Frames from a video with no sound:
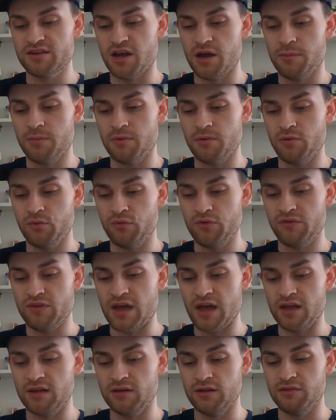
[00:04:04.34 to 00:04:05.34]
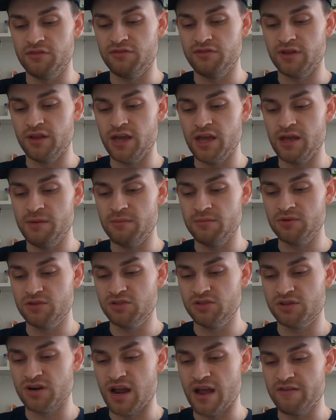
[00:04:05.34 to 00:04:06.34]
up, we've got La Flame
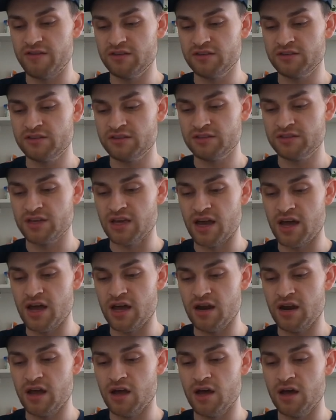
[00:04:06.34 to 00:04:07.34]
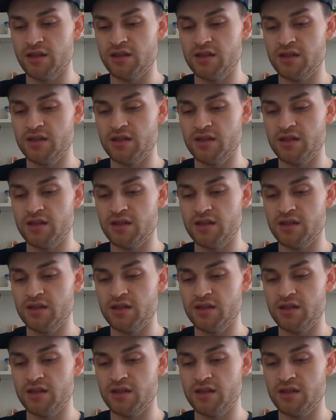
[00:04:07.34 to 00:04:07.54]
Travis Scott on